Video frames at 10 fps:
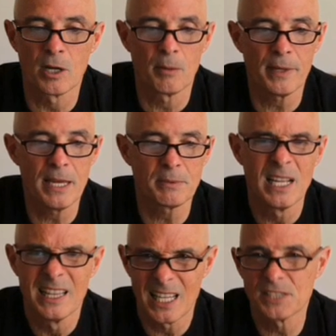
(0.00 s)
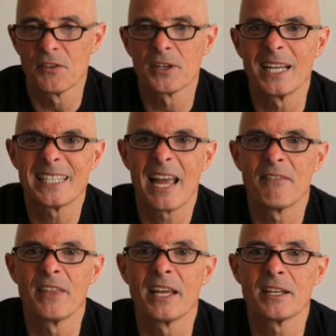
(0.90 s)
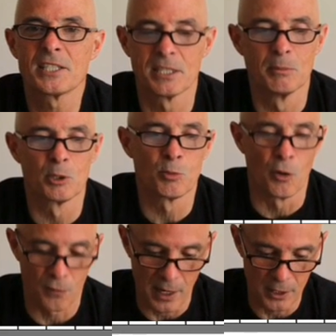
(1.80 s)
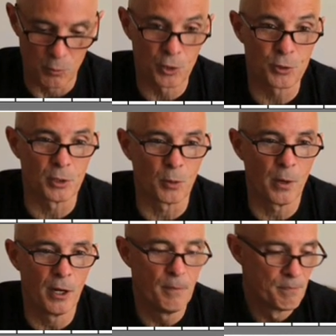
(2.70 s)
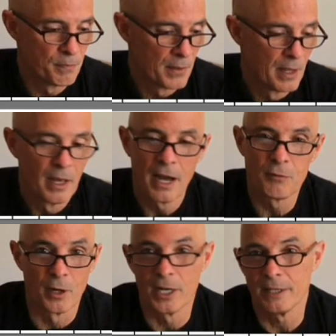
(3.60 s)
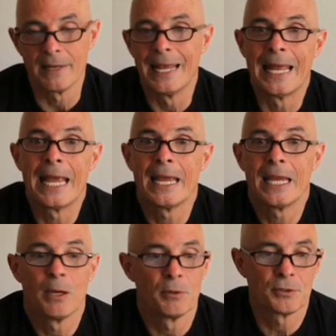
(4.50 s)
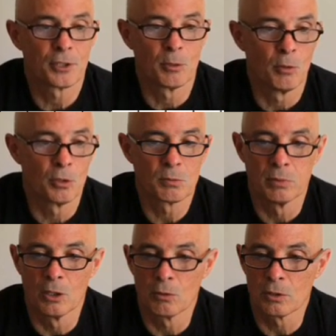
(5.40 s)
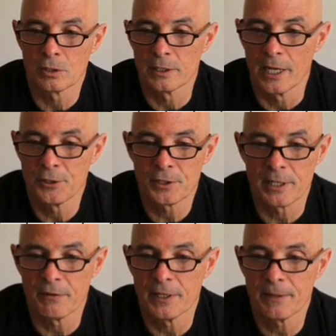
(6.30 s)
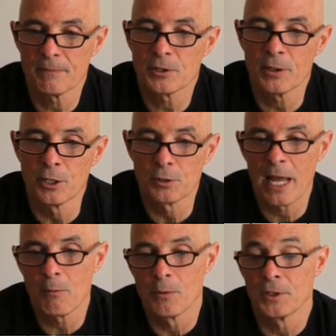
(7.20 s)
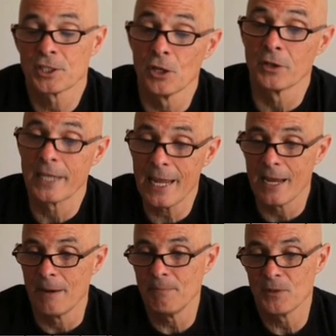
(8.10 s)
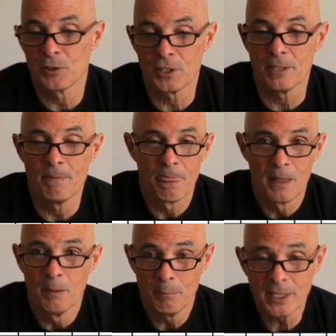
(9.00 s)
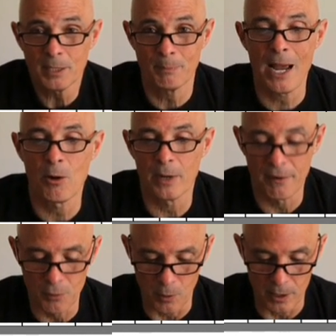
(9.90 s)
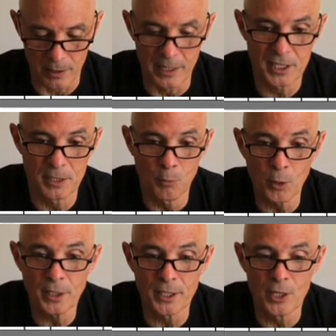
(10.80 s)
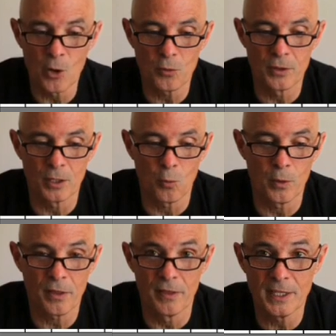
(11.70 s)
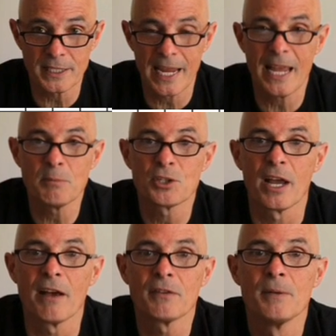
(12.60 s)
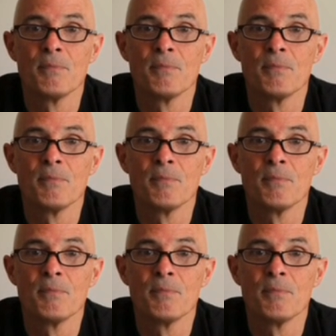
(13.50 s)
Comp Cams. Lots of other guys have that, a similar profile, and it works really well. I've run it NA with turbos, blowers, nitrous, everything. So here's what happened when we installed the cam. You can see picked up power everywhere, and it's important to note that with this camshaft,